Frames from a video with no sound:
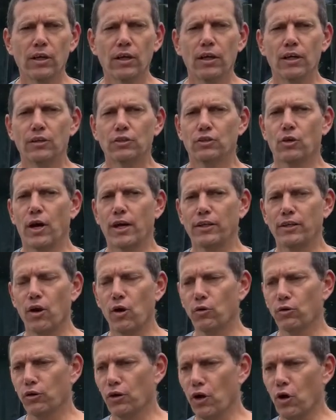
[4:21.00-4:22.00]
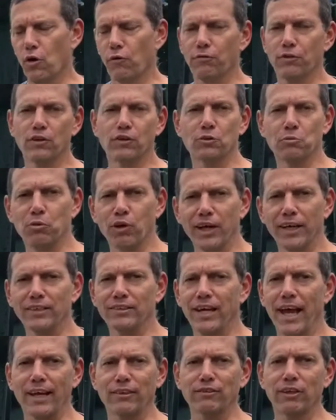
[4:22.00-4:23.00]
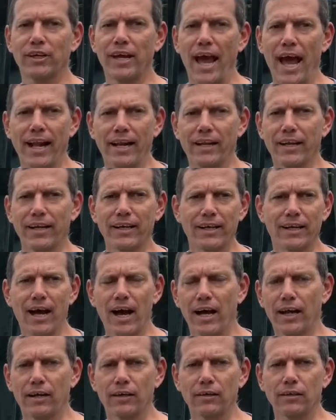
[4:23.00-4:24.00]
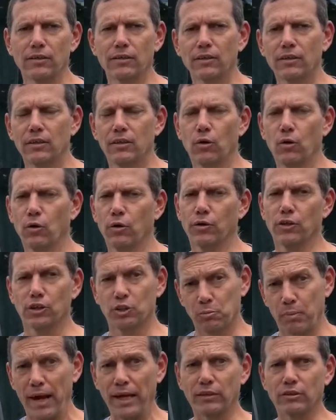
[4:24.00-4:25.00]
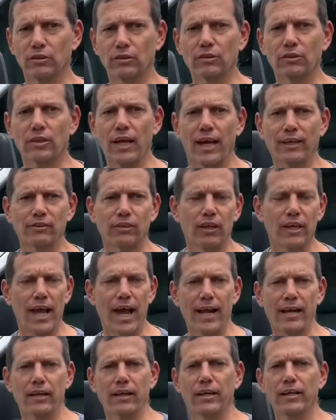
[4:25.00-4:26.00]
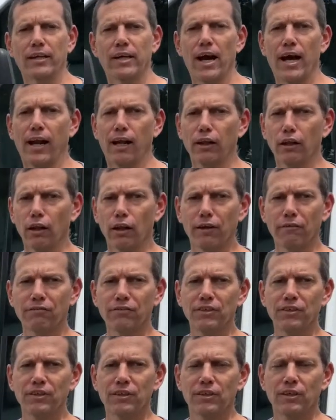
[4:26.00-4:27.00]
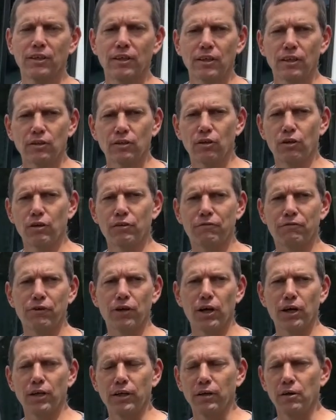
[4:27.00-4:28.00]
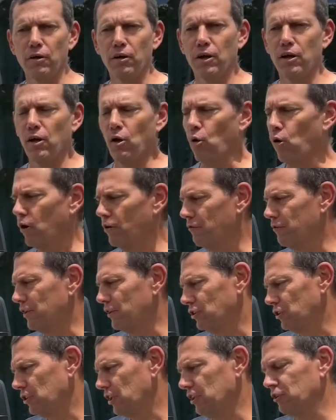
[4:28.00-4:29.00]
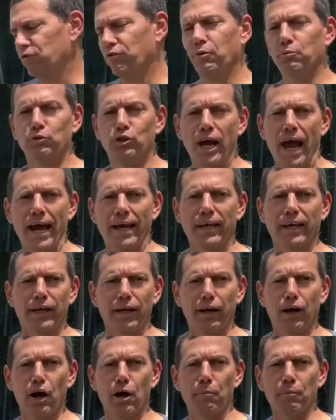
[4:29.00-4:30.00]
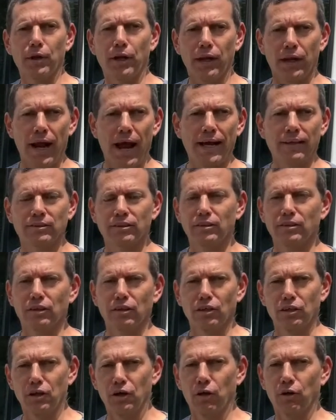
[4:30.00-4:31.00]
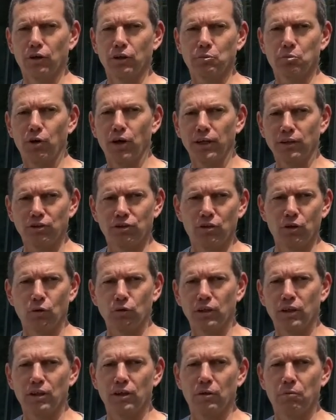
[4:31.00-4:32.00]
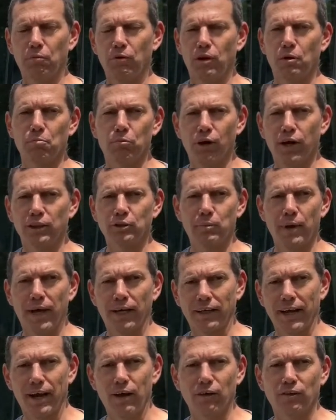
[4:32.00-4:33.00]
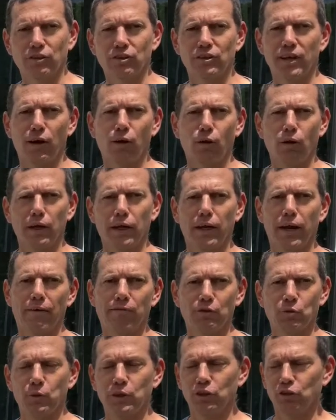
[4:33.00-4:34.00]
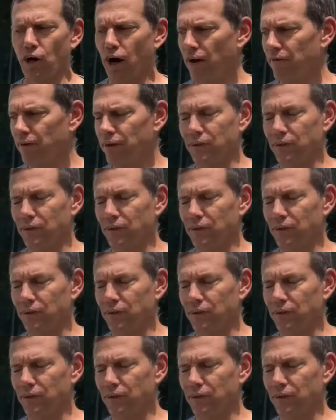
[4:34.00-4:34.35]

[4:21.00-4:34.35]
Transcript: So I don't know if the springs actually added any kind of, or the spacers actually added any kind of lift to the front or if it's just from jacking it up and it hasn't, you know, the springs still need to compress back down and settle in after we drive it.